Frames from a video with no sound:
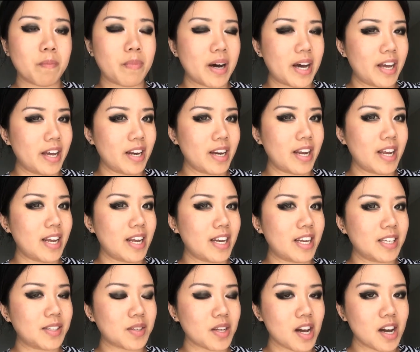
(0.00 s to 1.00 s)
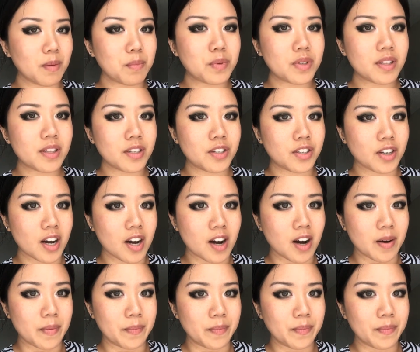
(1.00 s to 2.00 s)
But it is up to the
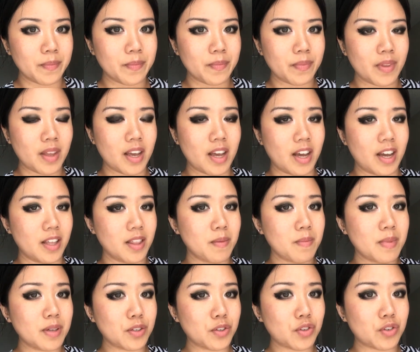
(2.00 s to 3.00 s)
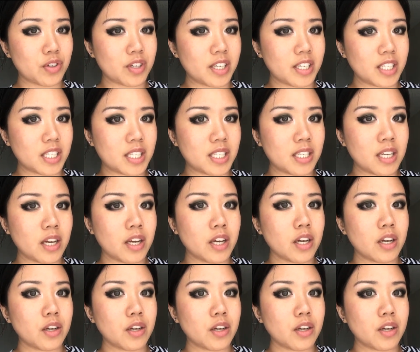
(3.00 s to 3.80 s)
dom and the mistress